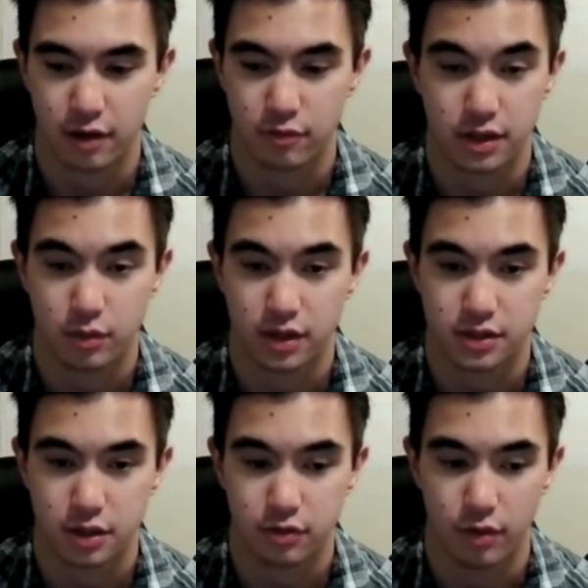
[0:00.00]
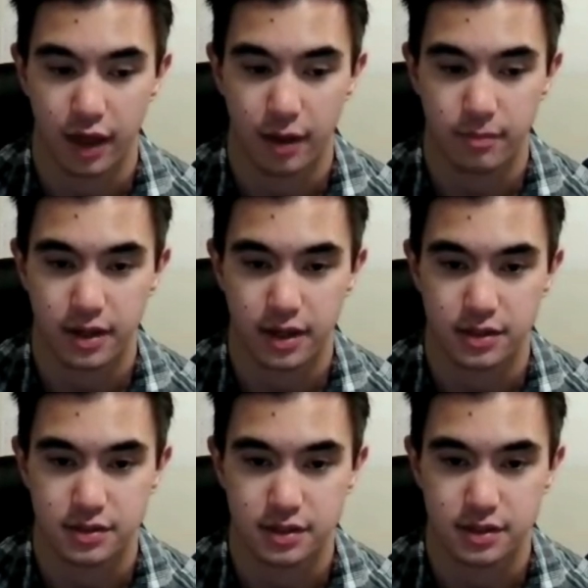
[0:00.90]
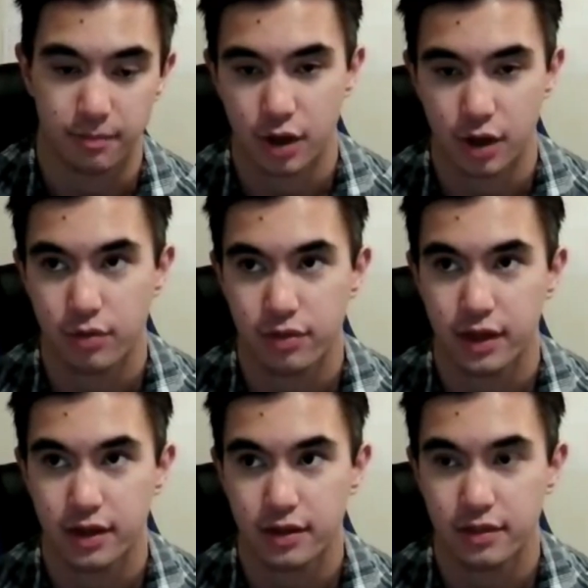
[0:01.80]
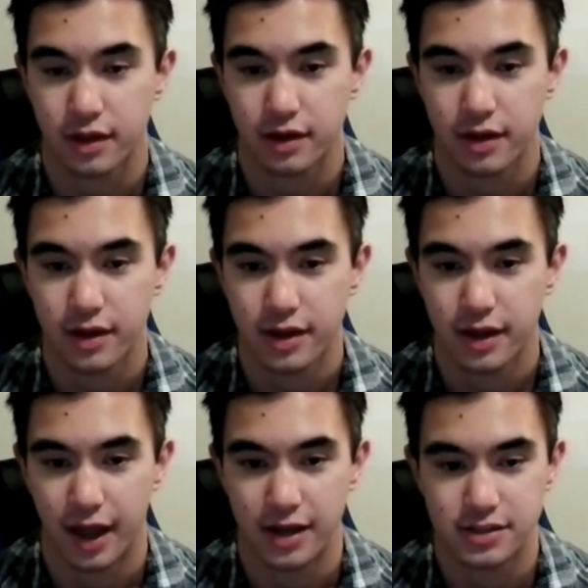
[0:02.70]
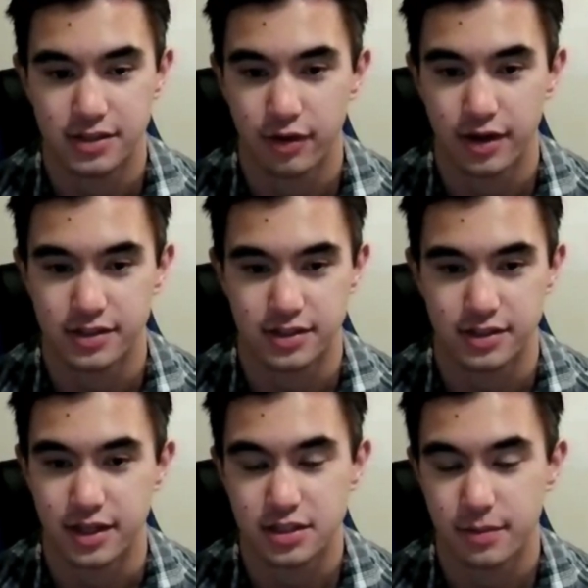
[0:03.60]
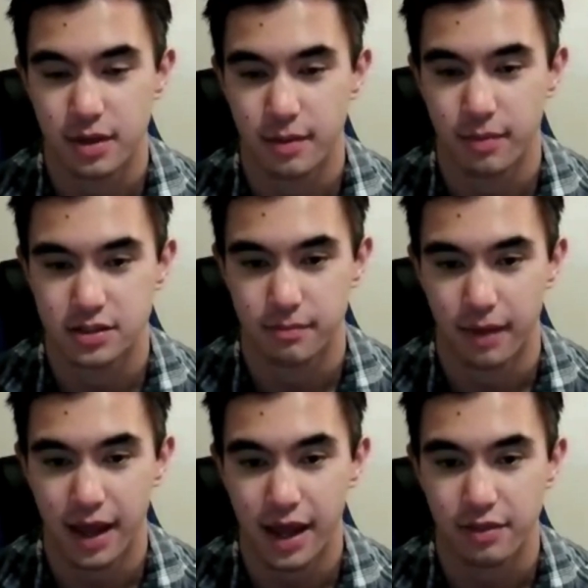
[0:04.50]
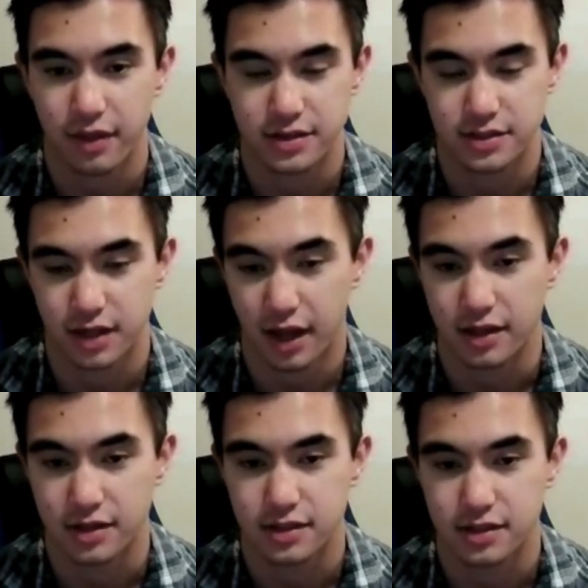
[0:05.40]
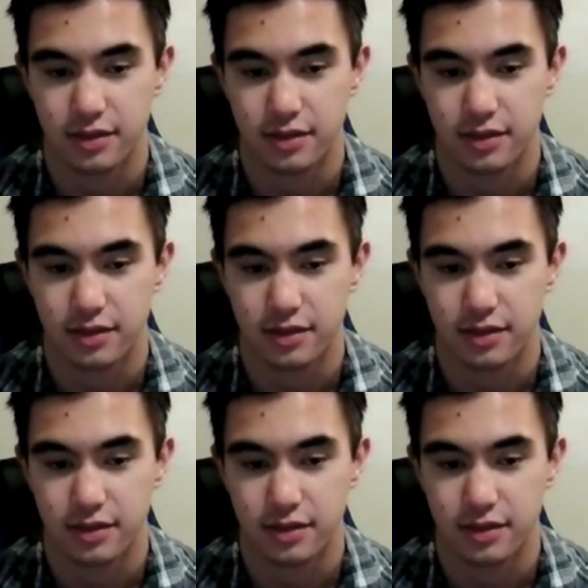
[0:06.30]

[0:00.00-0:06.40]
I really want to grow that because I don't think that engineering just needs to be a bunch of math and science.